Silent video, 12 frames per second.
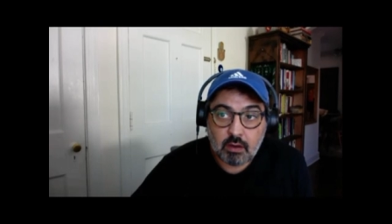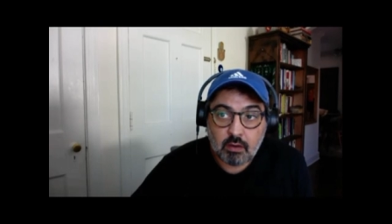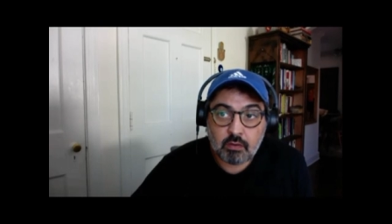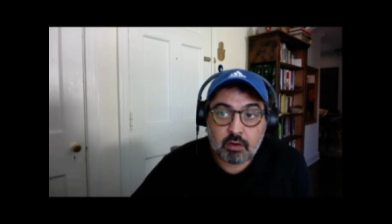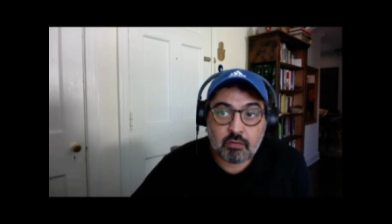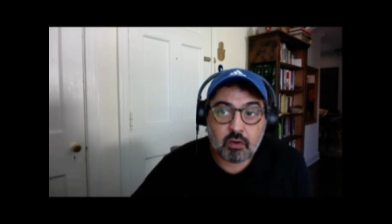
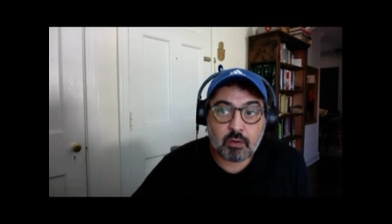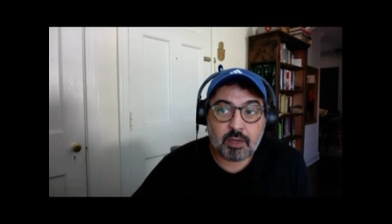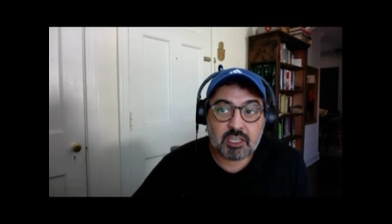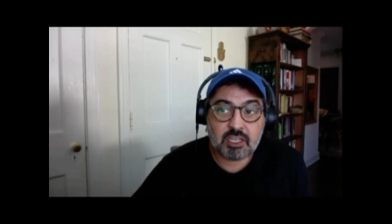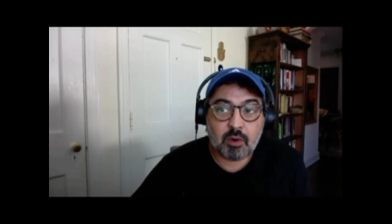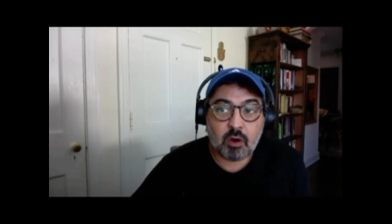of
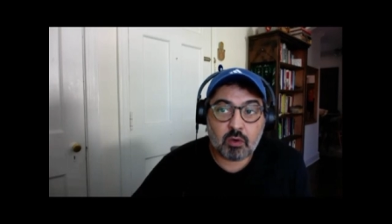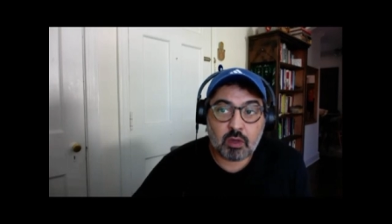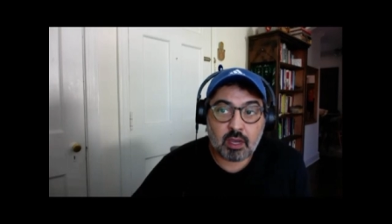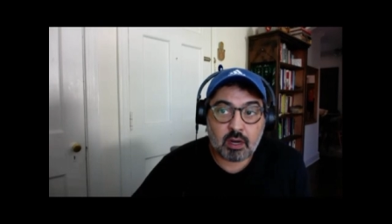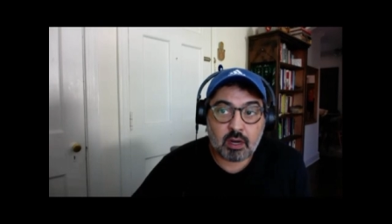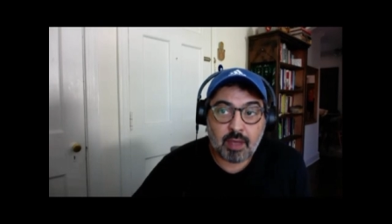information about
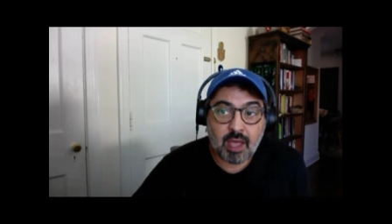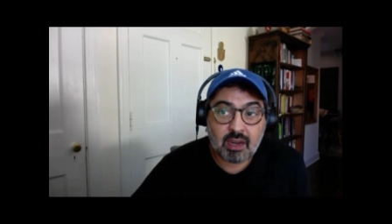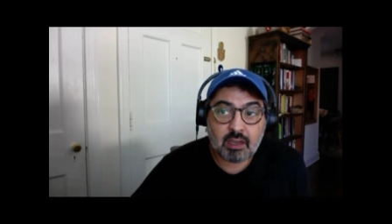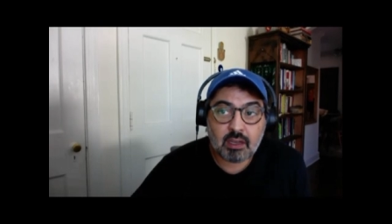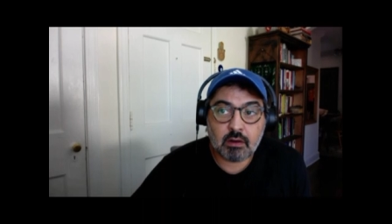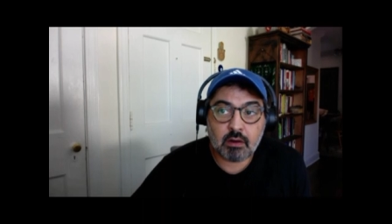her
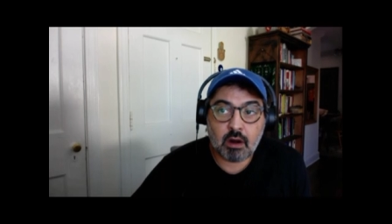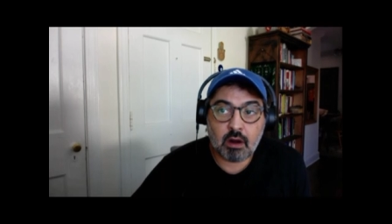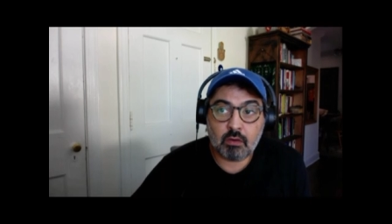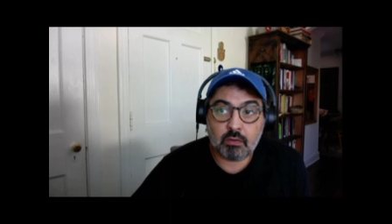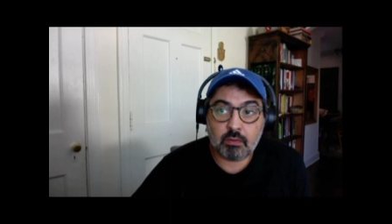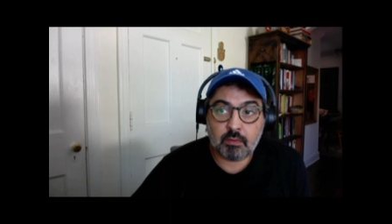
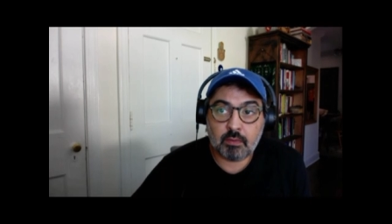background.